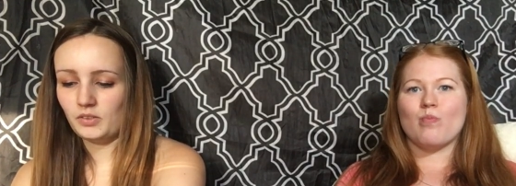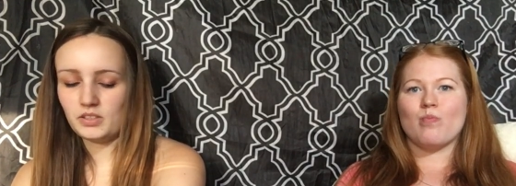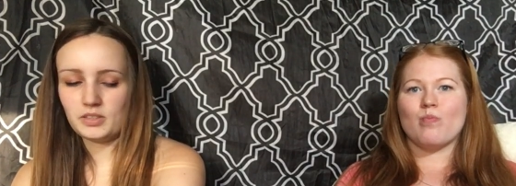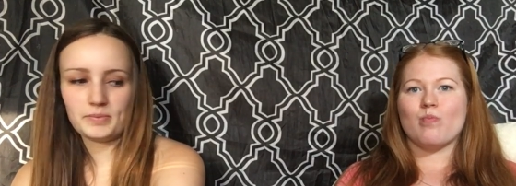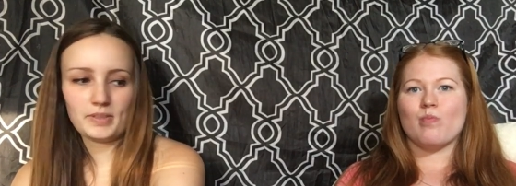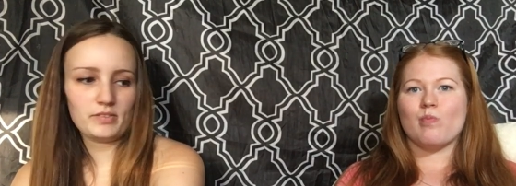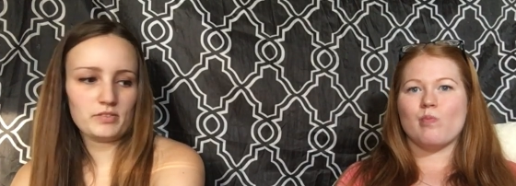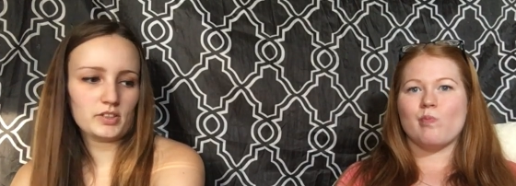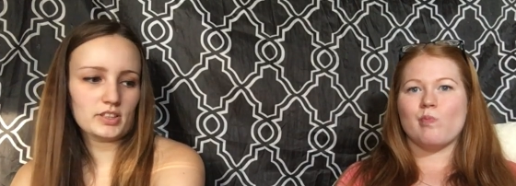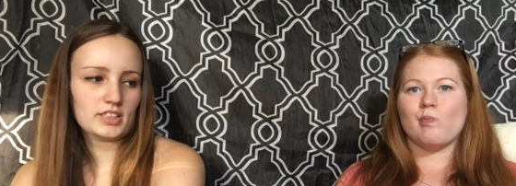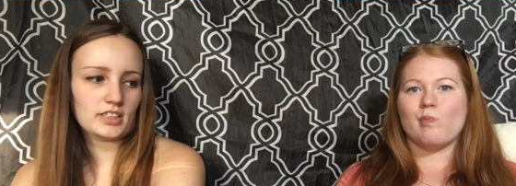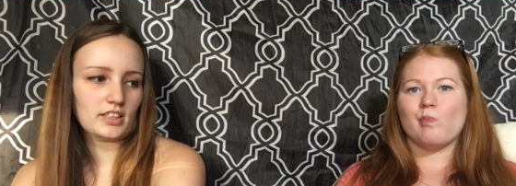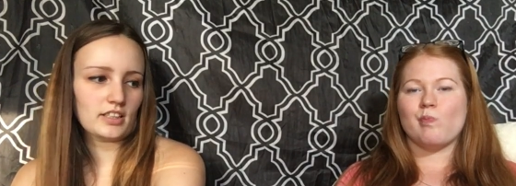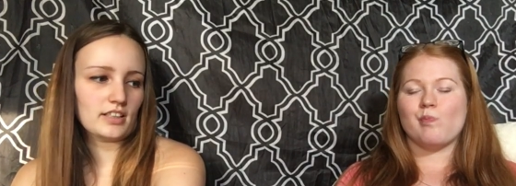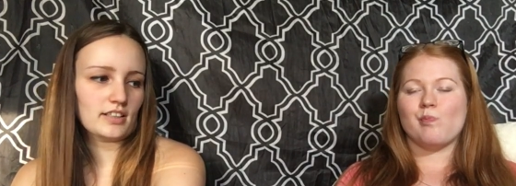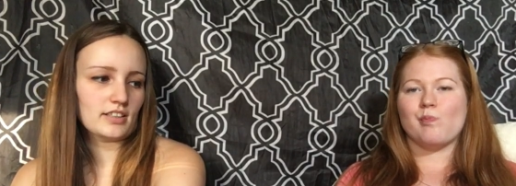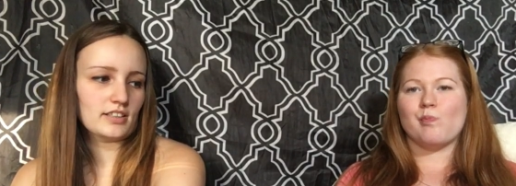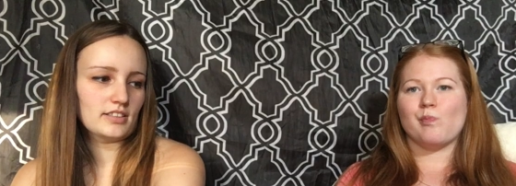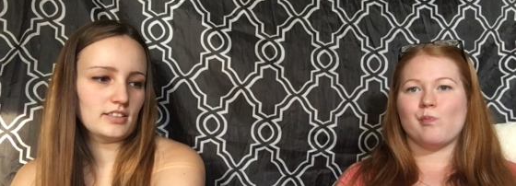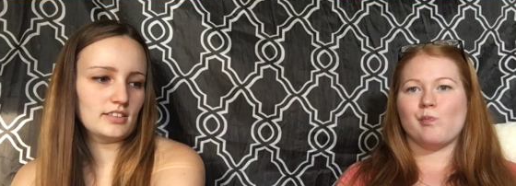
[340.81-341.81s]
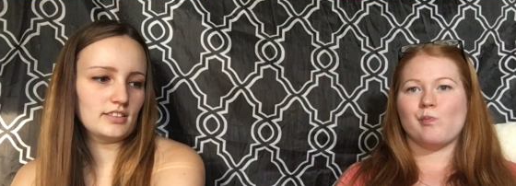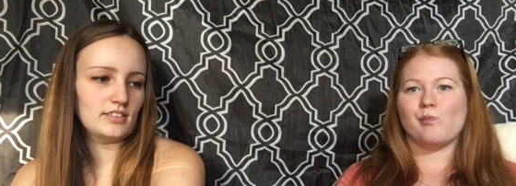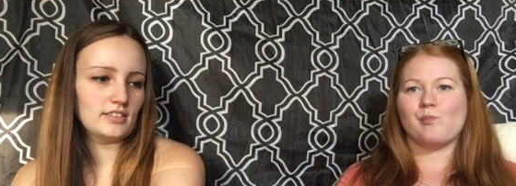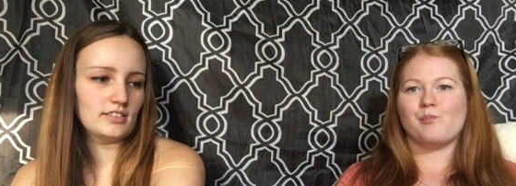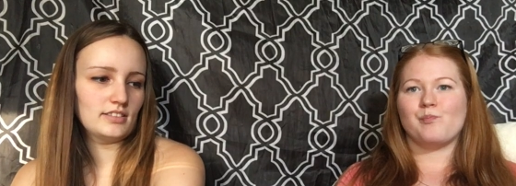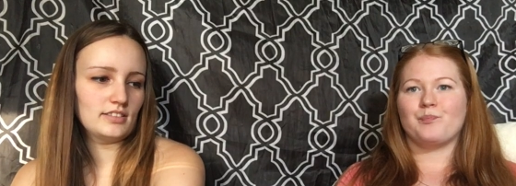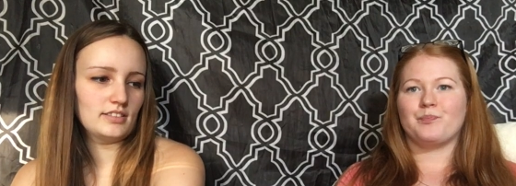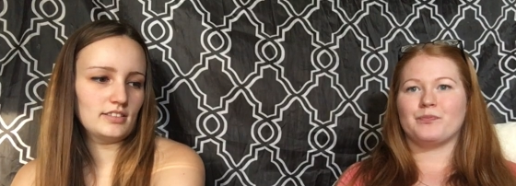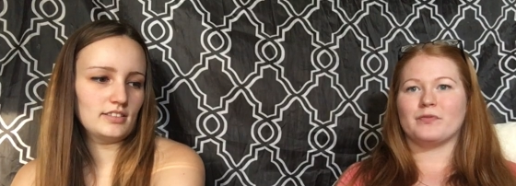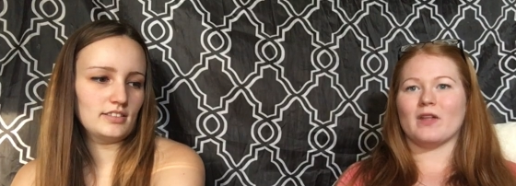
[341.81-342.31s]
Speaker 1: what was my first car?
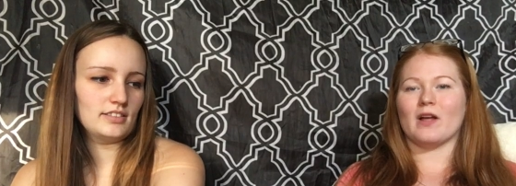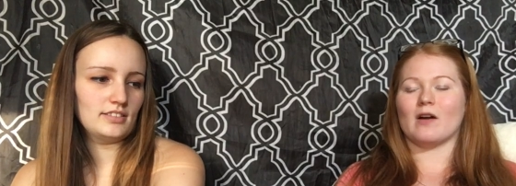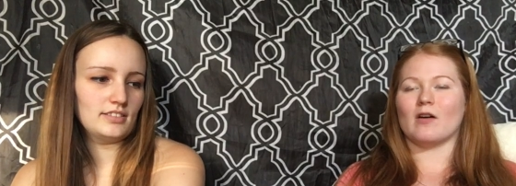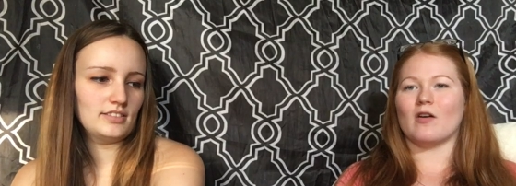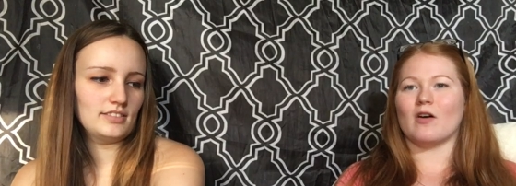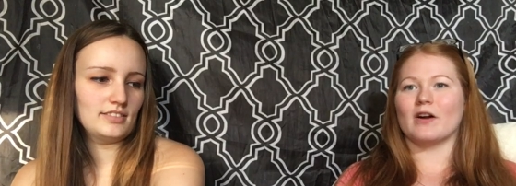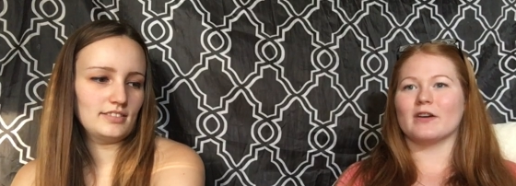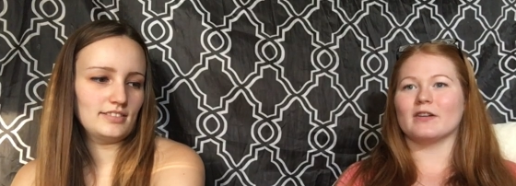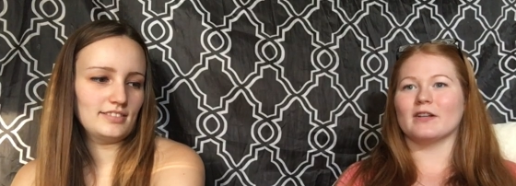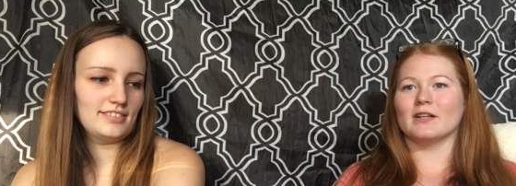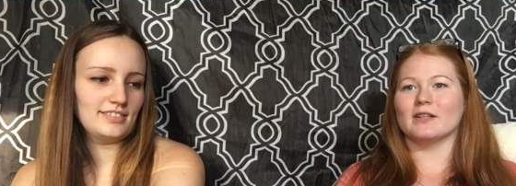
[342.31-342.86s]
Speaker 2: That Honda.